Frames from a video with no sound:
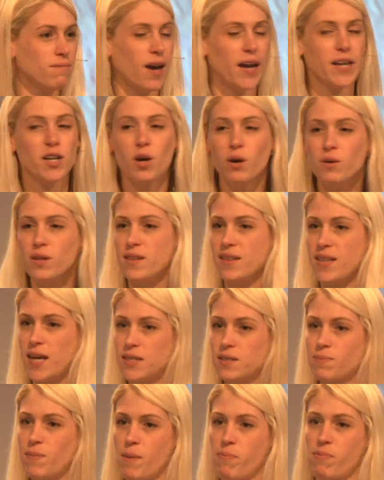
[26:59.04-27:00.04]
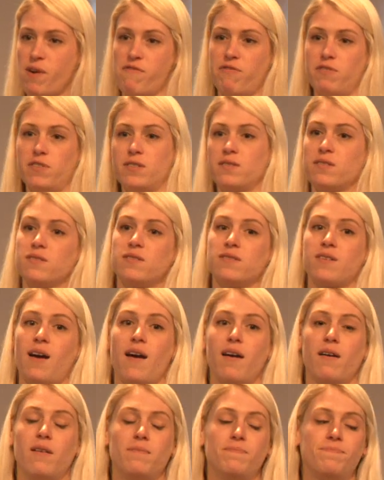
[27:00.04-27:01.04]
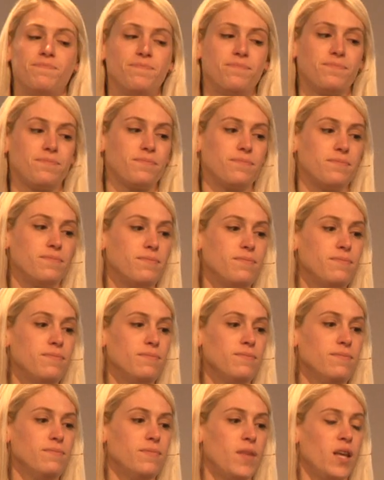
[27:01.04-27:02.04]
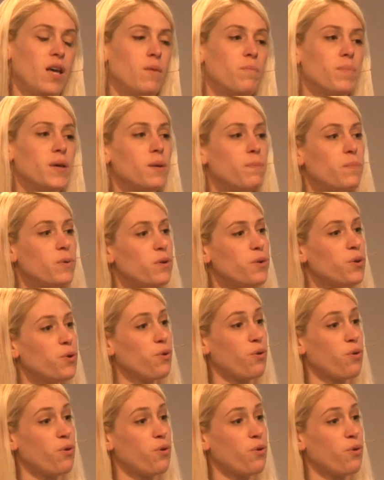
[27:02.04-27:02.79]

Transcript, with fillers: I know that that's my preference and style. People who